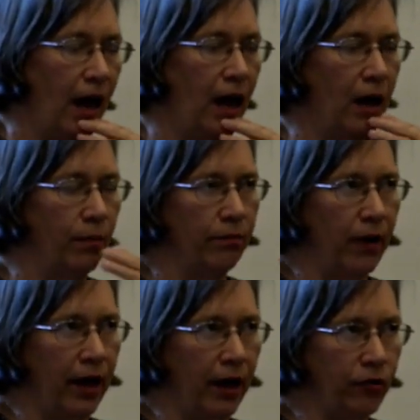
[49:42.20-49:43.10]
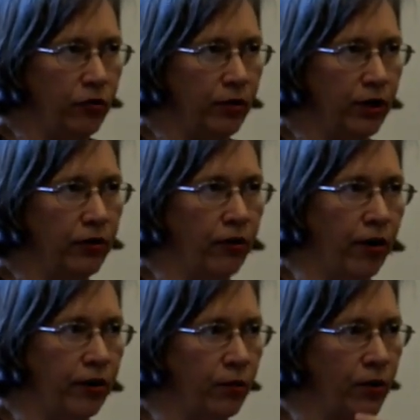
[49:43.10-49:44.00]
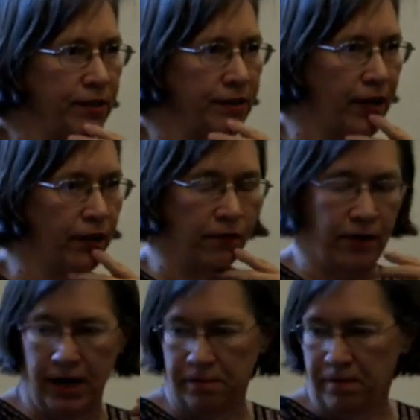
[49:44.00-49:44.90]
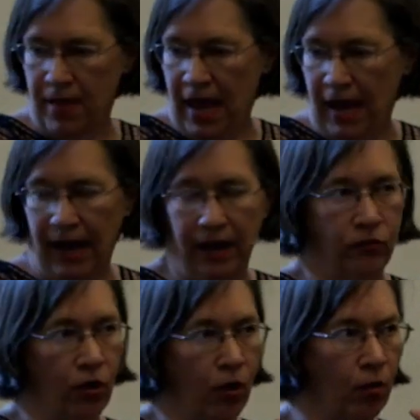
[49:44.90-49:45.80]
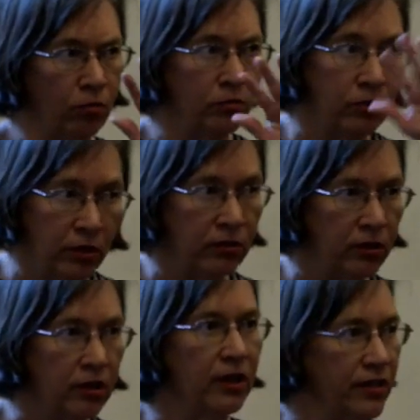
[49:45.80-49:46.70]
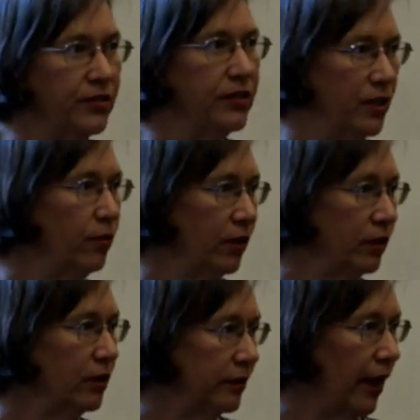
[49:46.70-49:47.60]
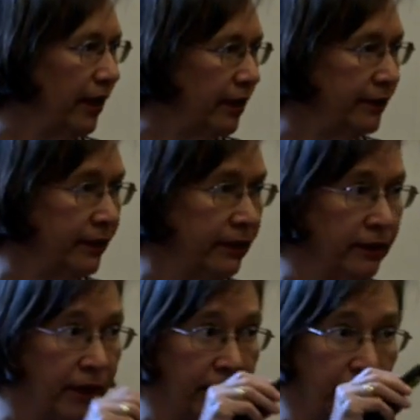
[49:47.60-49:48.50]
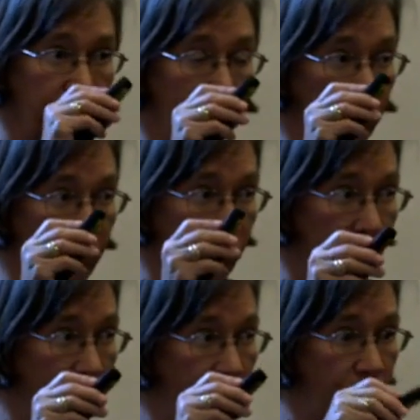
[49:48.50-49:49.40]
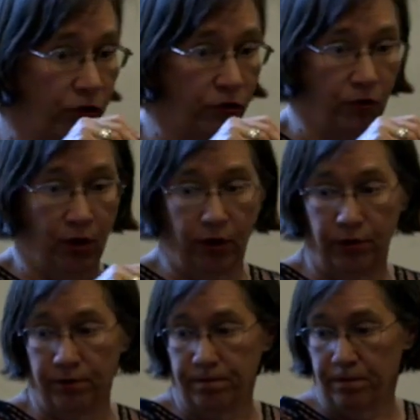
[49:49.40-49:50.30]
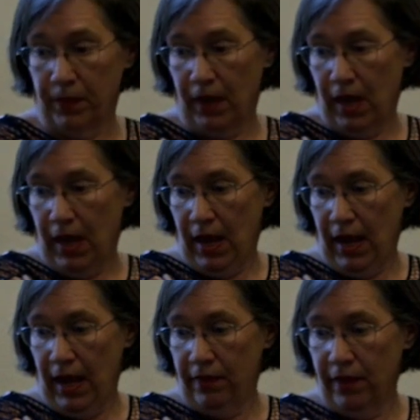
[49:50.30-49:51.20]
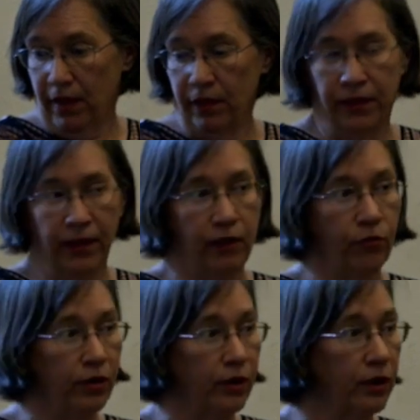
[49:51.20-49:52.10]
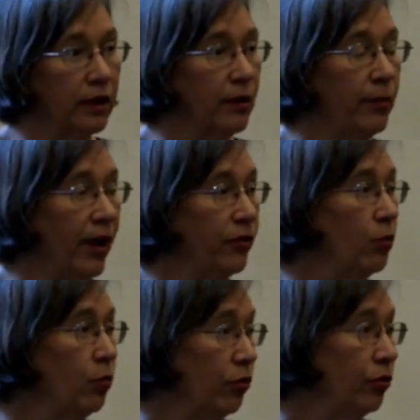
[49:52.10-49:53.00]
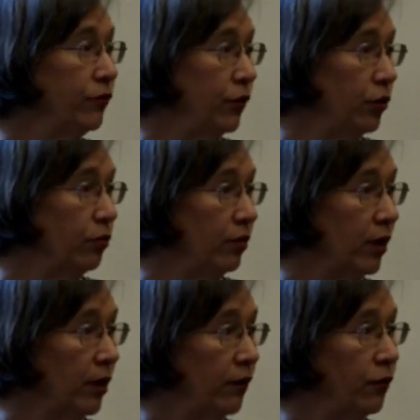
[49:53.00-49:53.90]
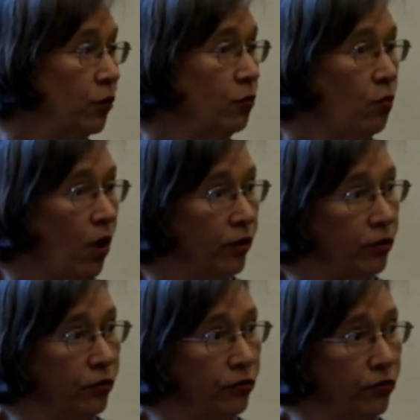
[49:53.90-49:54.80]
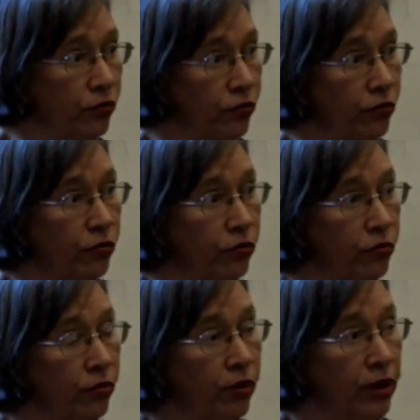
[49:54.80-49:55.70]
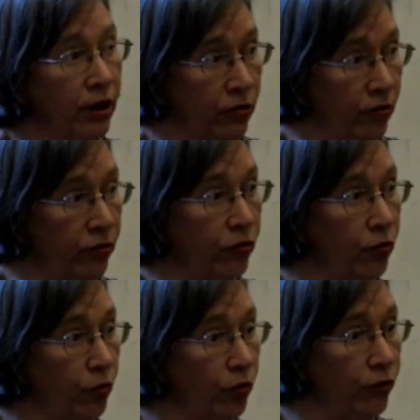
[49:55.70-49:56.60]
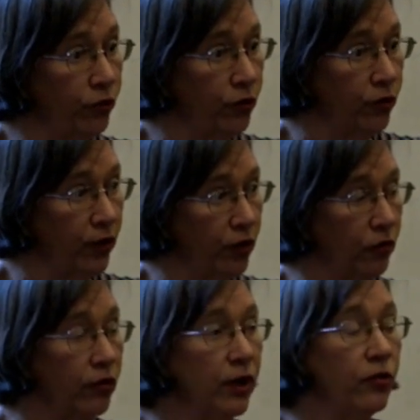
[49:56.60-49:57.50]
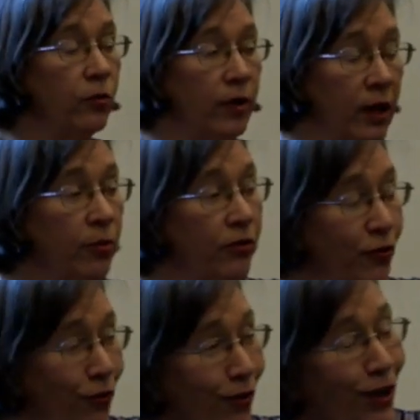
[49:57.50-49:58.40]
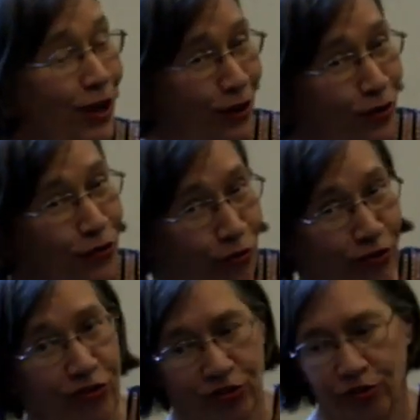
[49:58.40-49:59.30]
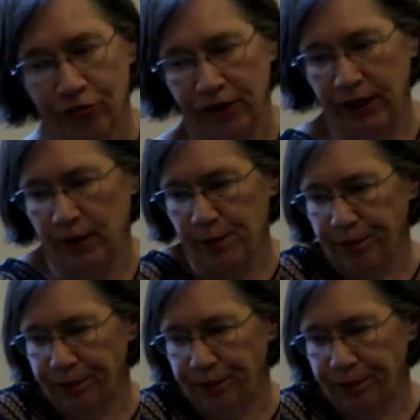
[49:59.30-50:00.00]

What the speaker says: I got 2 in kindergarten and 1 in 2nd grade. And so look and see what it looks like. Does it look like it's going to be too easy, too hard? And then think critically about the worldview. If you want your children to get a Christian worldview, then you need to be able to use Christian curriculum.